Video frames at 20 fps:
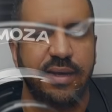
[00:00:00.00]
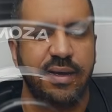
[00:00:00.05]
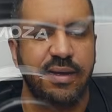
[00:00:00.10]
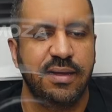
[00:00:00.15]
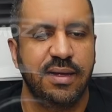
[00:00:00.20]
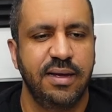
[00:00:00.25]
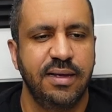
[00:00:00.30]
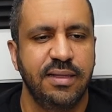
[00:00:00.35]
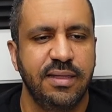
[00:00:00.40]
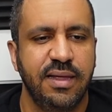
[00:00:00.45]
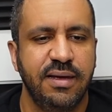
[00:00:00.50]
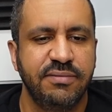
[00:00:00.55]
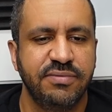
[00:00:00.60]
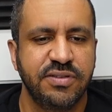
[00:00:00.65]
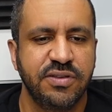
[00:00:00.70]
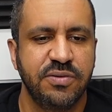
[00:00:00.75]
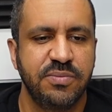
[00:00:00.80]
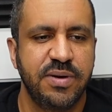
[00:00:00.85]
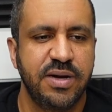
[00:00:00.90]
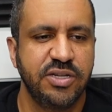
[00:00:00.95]
I love
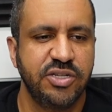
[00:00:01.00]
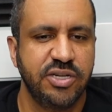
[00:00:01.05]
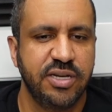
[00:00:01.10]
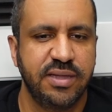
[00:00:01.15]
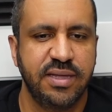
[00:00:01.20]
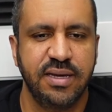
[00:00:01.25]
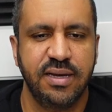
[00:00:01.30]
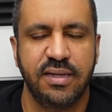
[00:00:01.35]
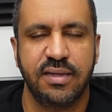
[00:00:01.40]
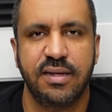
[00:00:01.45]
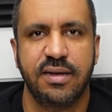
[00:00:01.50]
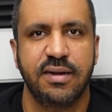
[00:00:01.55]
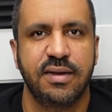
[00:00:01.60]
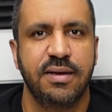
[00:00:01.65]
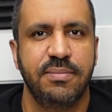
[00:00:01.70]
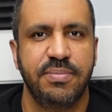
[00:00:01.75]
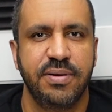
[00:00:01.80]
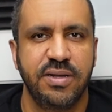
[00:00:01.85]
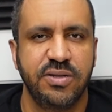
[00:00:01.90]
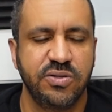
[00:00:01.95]
so much. I think a lot of
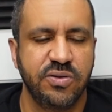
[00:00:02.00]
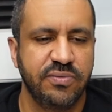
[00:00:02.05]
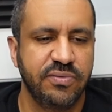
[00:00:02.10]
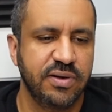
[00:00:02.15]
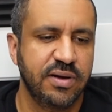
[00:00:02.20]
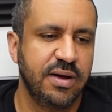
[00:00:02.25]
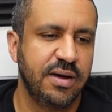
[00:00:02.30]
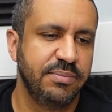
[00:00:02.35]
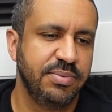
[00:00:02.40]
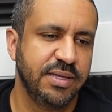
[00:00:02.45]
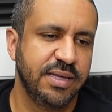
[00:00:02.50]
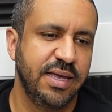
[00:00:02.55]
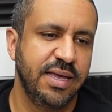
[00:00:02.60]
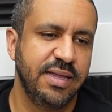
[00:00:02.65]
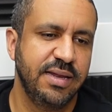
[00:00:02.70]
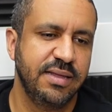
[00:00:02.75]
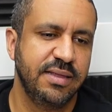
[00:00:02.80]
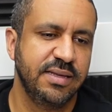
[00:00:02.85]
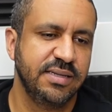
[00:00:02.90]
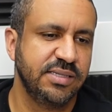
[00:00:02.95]
companies overcomplicate
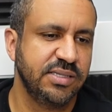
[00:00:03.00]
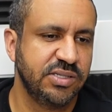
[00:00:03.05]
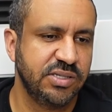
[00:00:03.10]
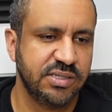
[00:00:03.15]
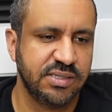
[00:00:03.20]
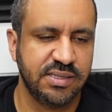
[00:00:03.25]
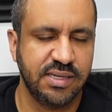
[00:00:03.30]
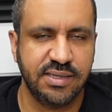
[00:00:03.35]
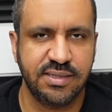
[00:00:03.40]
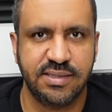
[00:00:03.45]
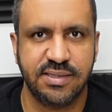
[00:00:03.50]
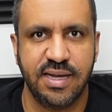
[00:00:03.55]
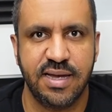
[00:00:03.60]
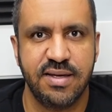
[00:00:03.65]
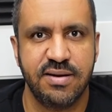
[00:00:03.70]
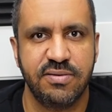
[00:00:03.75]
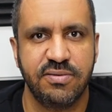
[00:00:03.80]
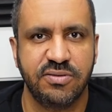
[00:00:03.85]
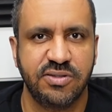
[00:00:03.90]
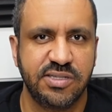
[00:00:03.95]
it. This is just a
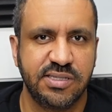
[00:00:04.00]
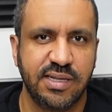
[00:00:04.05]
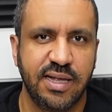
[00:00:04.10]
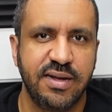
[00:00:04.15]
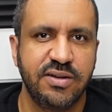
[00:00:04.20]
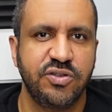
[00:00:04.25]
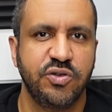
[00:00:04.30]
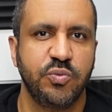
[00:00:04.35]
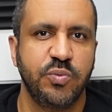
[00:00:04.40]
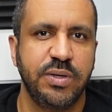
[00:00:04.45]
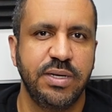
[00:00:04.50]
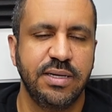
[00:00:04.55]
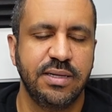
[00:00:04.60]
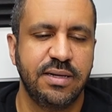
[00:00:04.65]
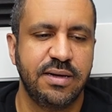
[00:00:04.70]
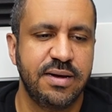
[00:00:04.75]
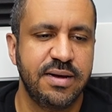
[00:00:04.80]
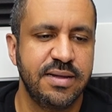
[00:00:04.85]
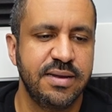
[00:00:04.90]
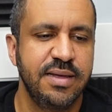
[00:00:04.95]
standard slide your wheel
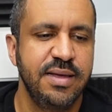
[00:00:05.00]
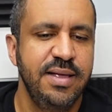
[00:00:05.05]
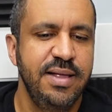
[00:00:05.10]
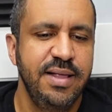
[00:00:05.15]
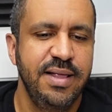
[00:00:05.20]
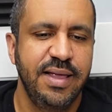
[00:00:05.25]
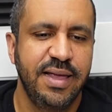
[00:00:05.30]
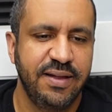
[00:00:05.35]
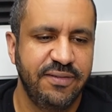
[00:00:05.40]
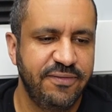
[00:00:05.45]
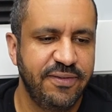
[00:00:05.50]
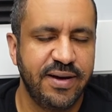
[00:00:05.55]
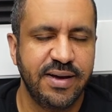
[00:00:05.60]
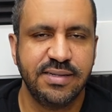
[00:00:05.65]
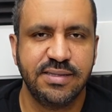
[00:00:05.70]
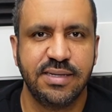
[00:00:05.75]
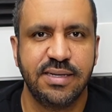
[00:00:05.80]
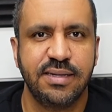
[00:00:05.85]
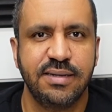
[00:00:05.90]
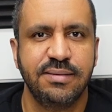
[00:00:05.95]
on, it
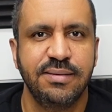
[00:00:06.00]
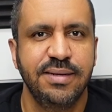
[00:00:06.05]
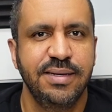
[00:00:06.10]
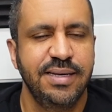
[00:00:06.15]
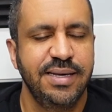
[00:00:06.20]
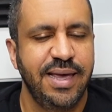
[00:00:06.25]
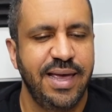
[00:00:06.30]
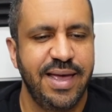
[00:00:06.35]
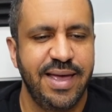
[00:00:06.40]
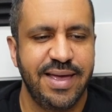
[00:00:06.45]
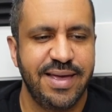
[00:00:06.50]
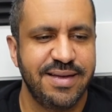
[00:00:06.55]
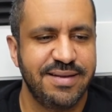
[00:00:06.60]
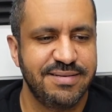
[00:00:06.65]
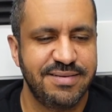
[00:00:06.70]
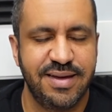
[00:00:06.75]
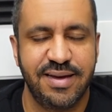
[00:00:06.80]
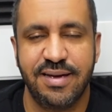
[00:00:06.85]
finds it, and